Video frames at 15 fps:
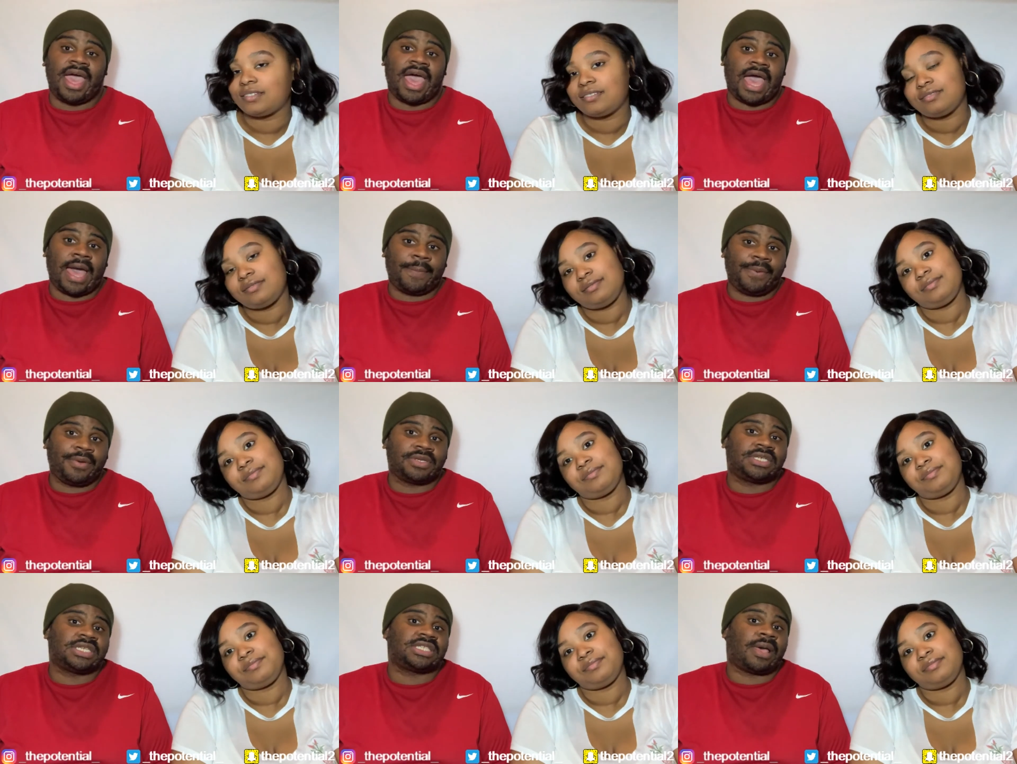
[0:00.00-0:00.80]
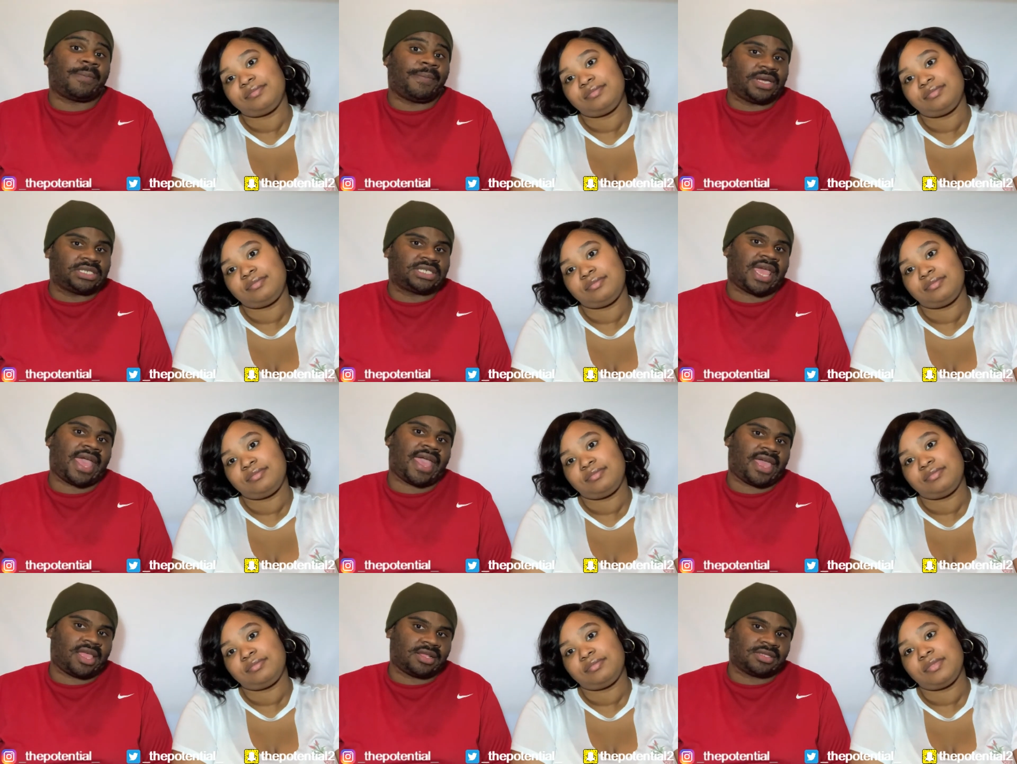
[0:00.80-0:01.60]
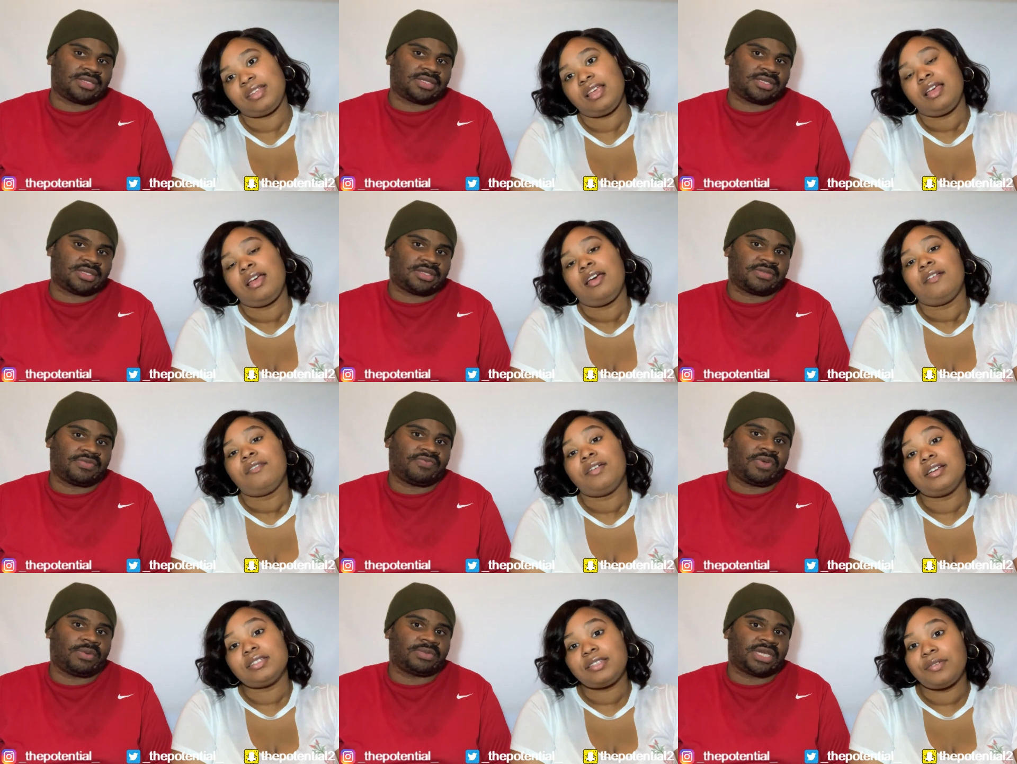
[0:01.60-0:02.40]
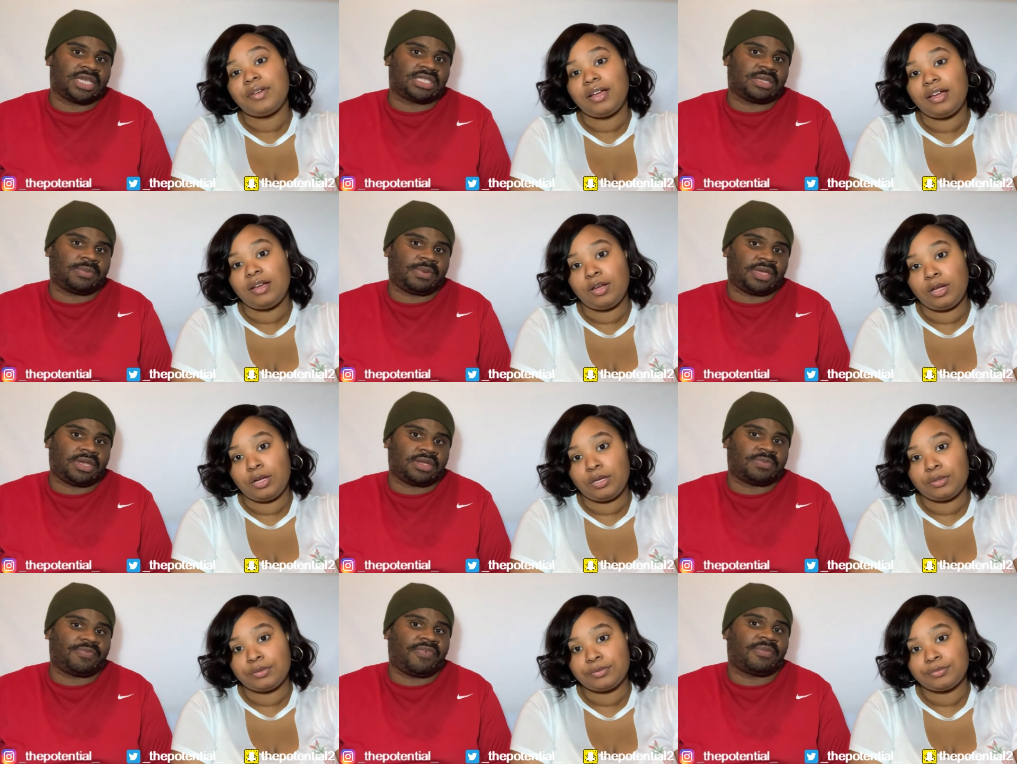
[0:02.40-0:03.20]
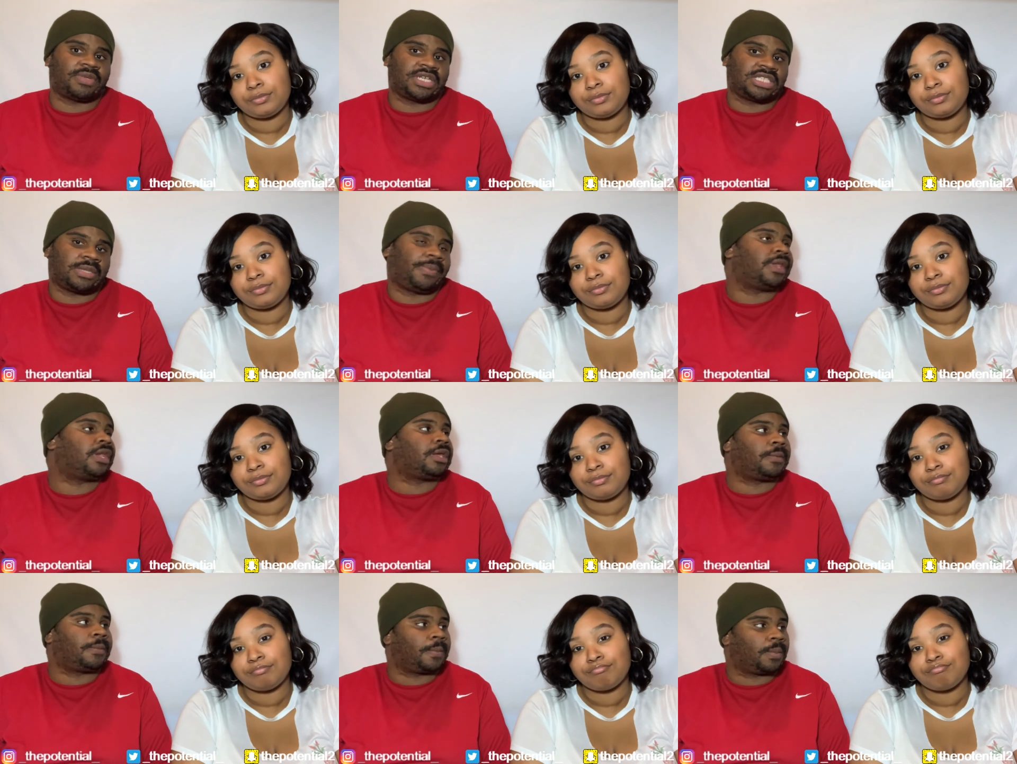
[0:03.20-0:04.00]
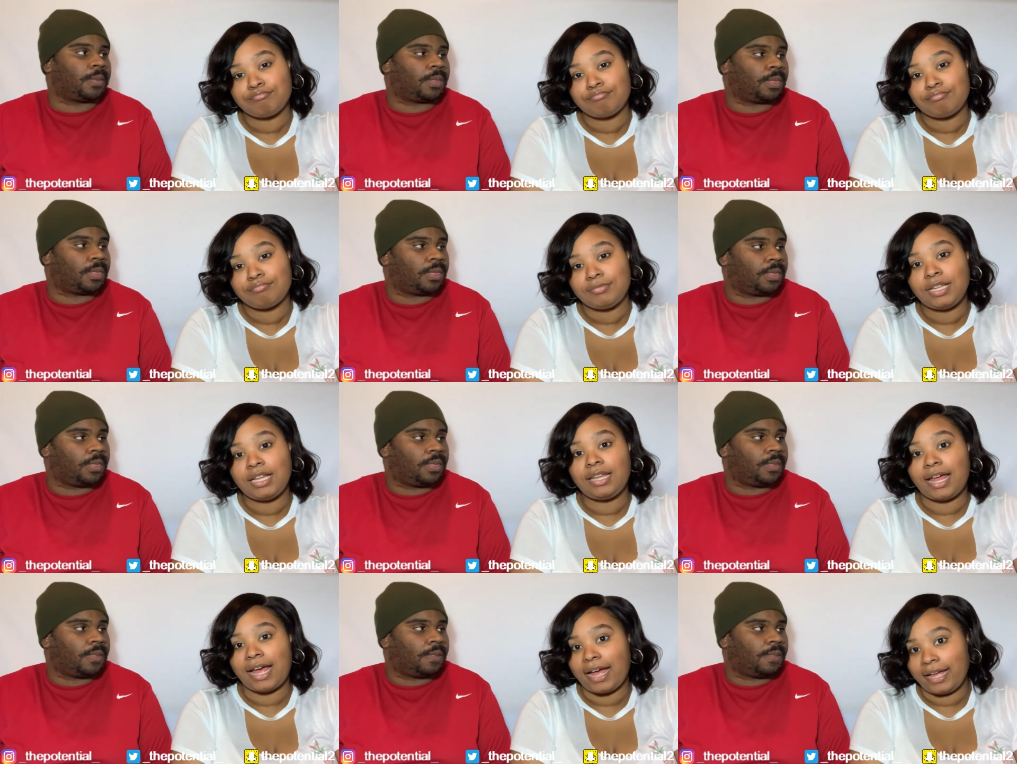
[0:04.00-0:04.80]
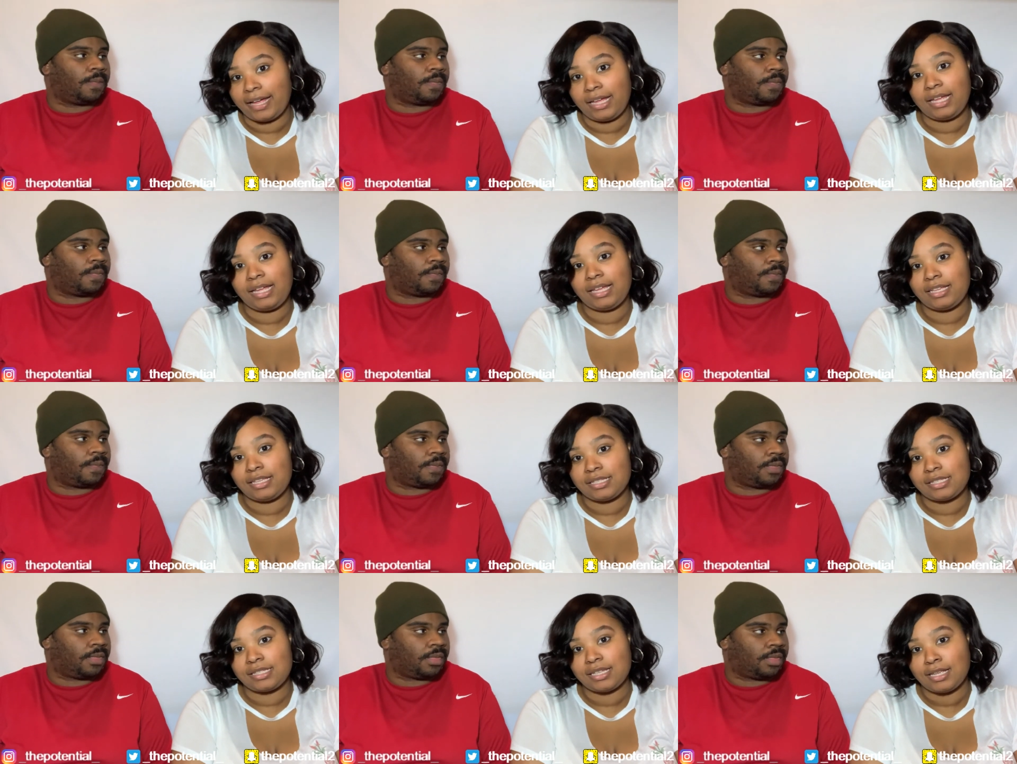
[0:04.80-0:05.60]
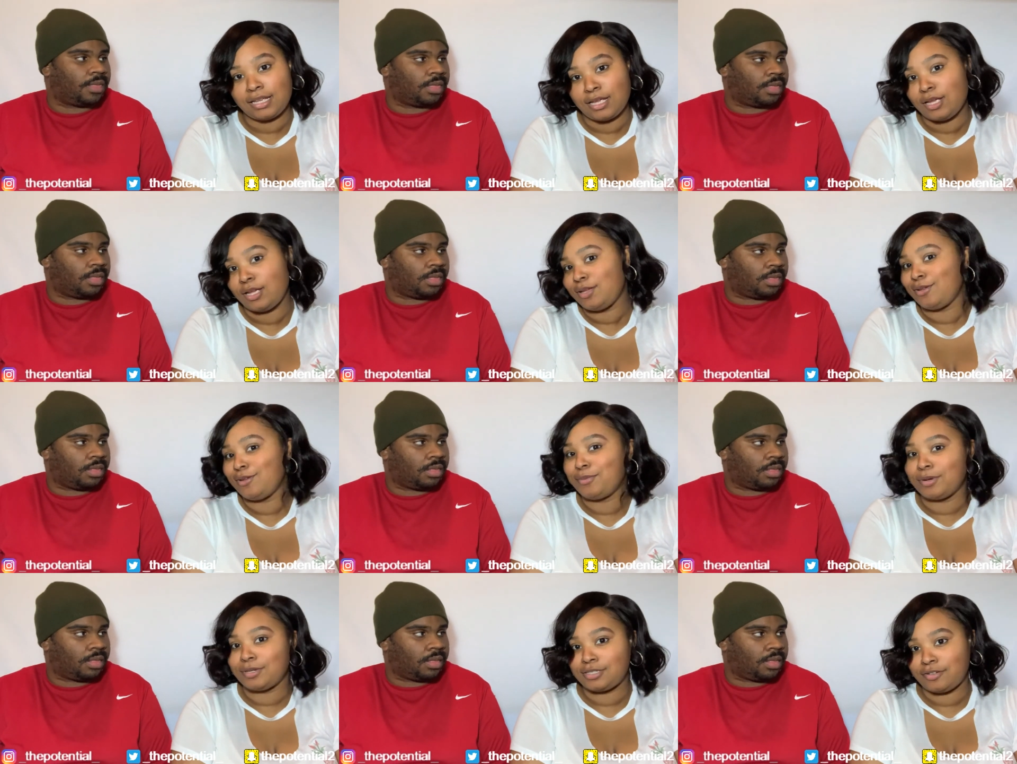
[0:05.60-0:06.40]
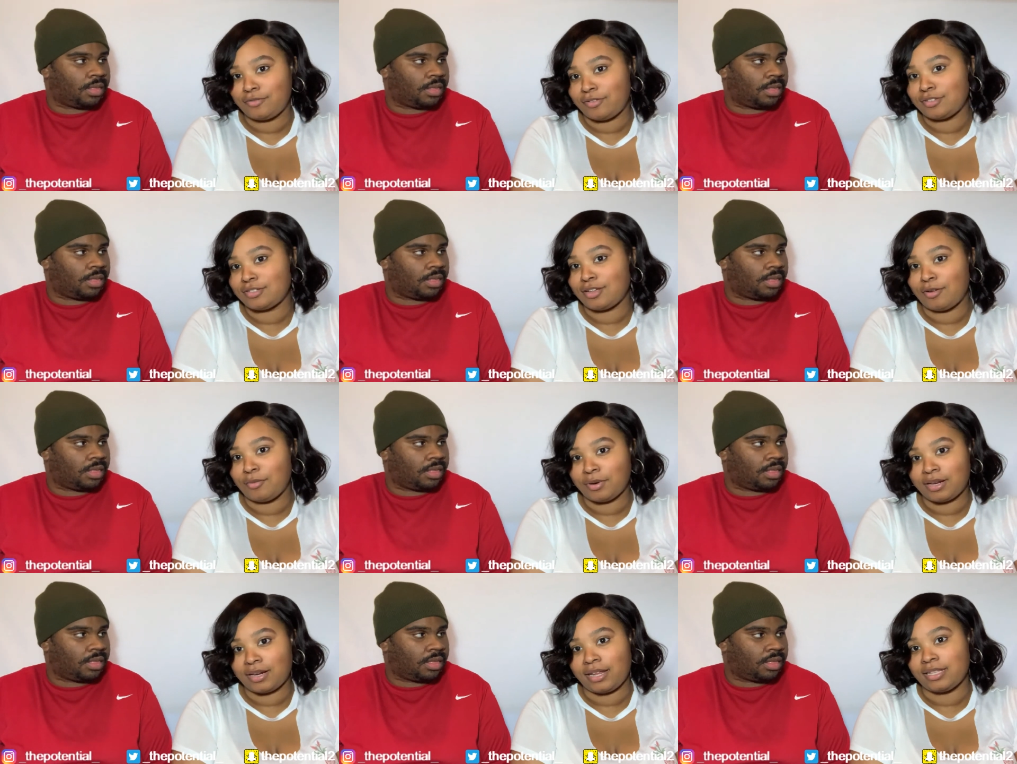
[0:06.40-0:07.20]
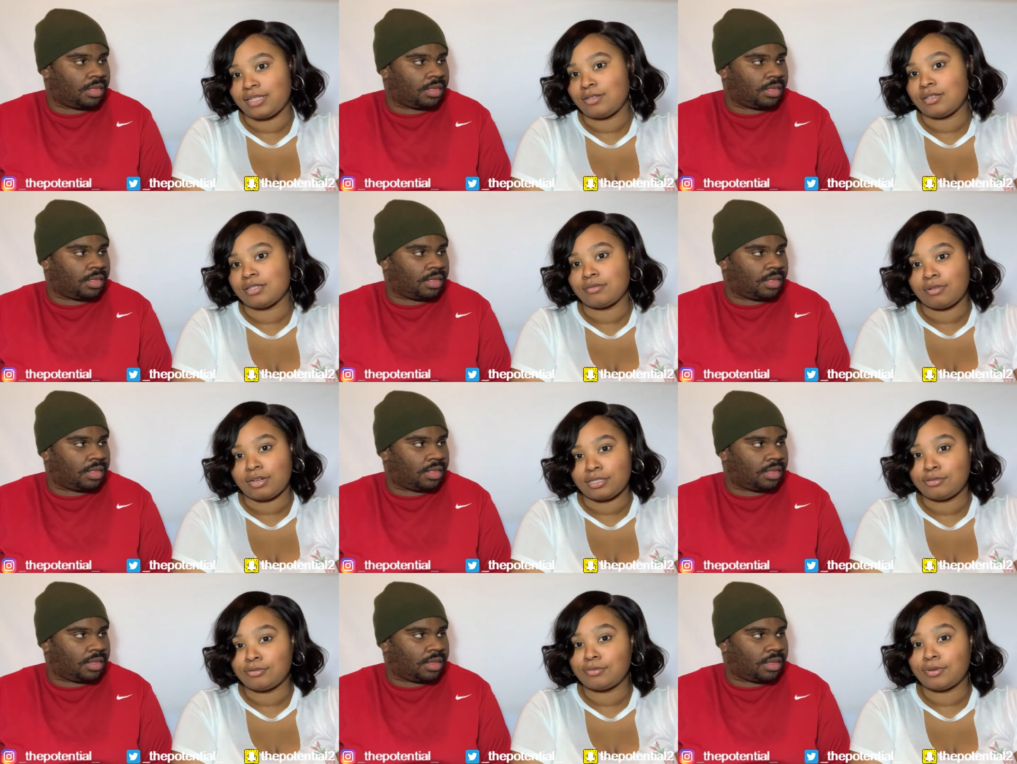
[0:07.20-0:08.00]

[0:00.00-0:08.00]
Speaker 1: I purchased a bunch of hats.
Speaker 2: First of all, from Jason the lie is you the first car working there the work